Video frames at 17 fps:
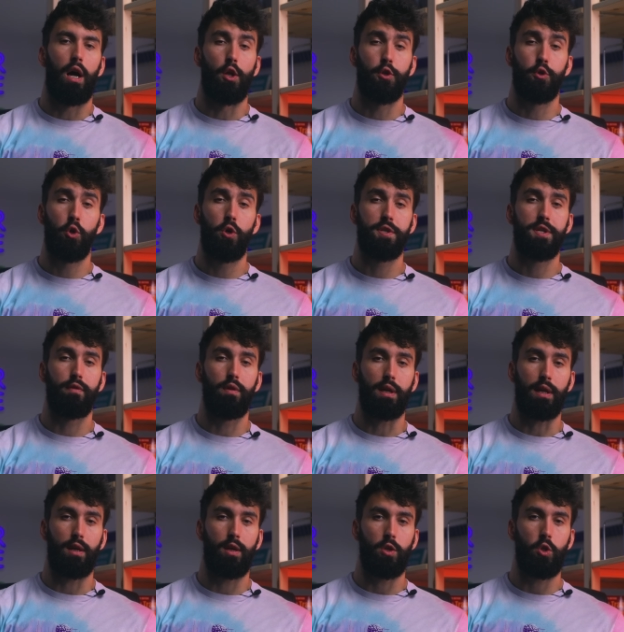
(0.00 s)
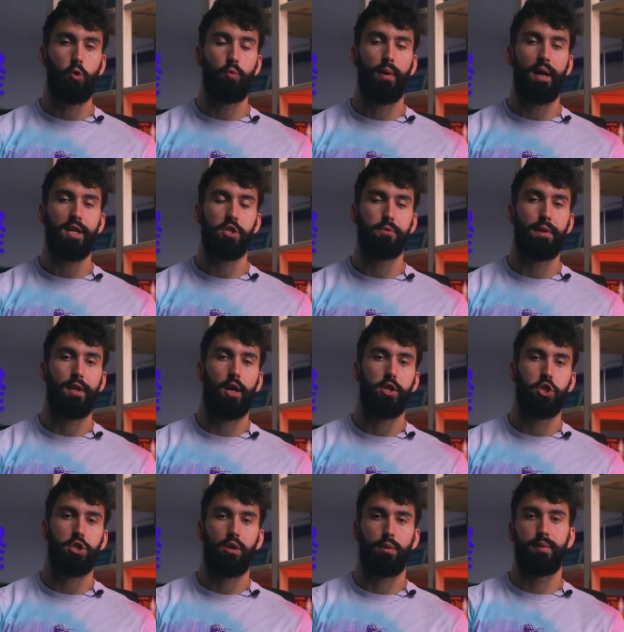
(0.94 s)
Alternatively, you might just be
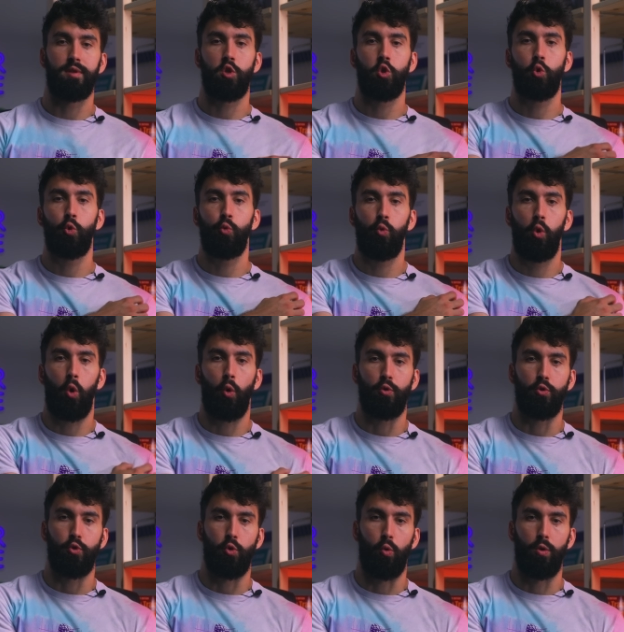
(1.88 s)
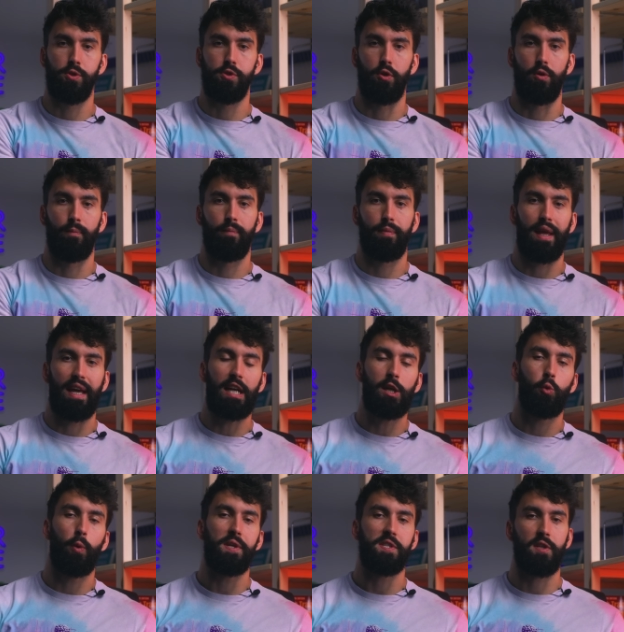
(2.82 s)
touching your too low on your torso,
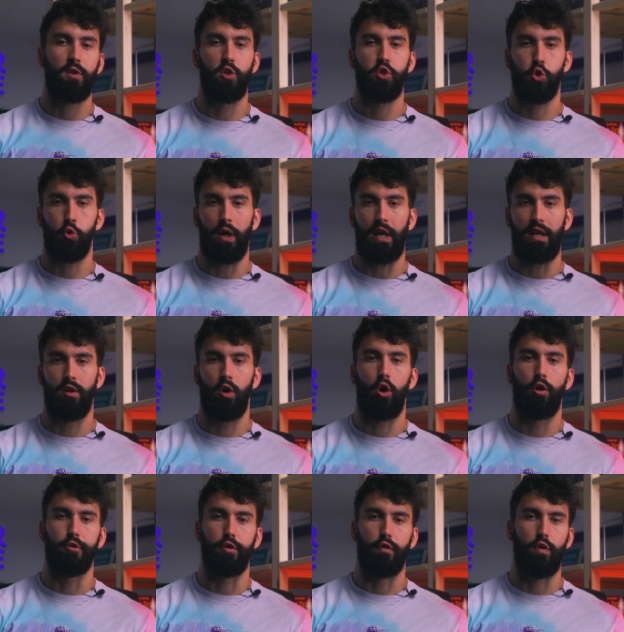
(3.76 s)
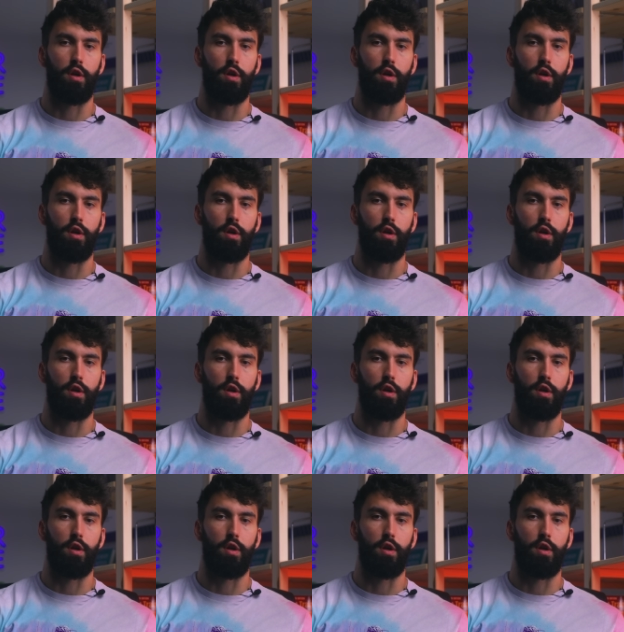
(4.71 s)
increasing the strain on your